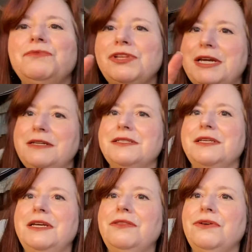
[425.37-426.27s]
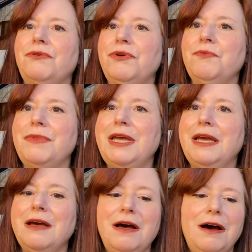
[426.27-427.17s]
links in the
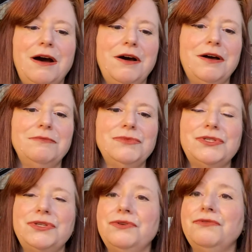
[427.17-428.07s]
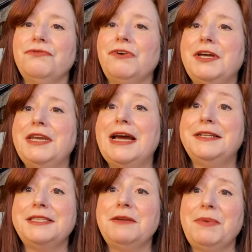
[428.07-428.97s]
GroupMe to fun
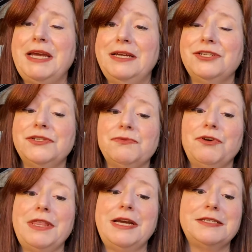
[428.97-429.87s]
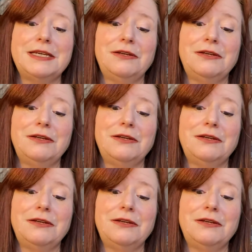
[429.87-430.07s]
Etsy pages where they sell